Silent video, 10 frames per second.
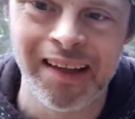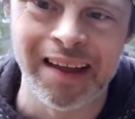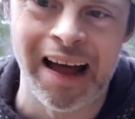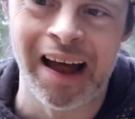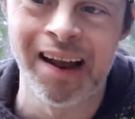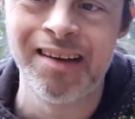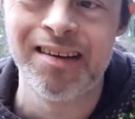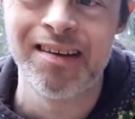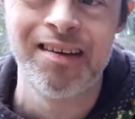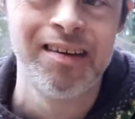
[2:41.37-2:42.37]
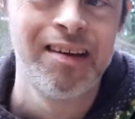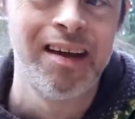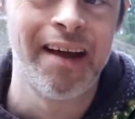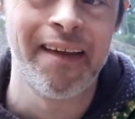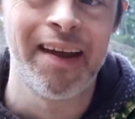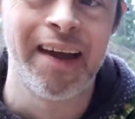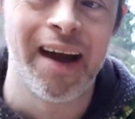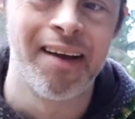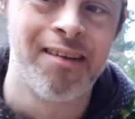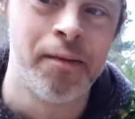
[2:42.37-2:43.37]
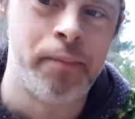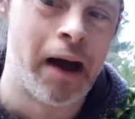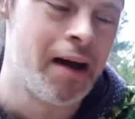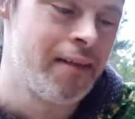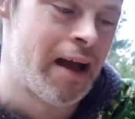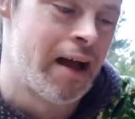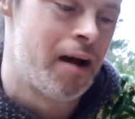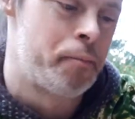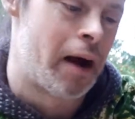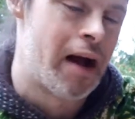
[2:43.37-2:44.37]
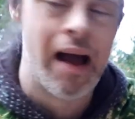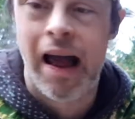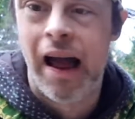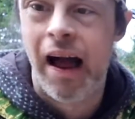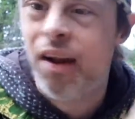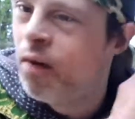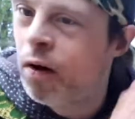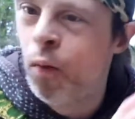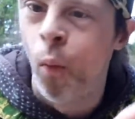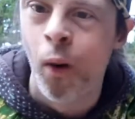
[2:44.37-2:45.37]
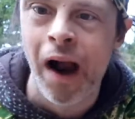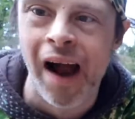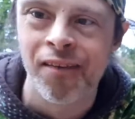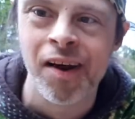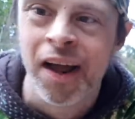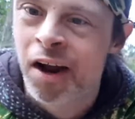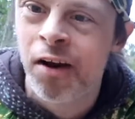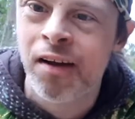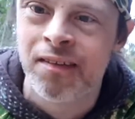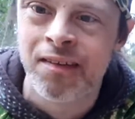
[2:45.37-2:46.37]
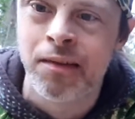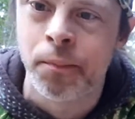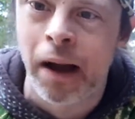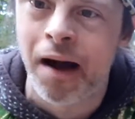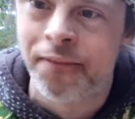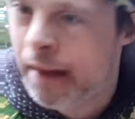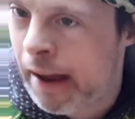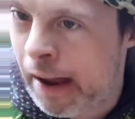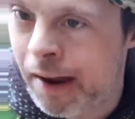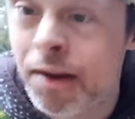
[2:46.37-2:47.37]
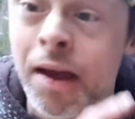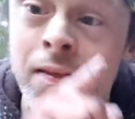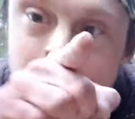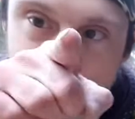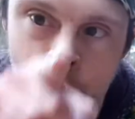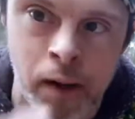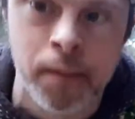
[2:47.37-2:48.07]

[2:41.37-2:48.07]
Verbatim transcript: land, and then they get into the back of the back of hand or wherever. Here is the back of the hand in this one.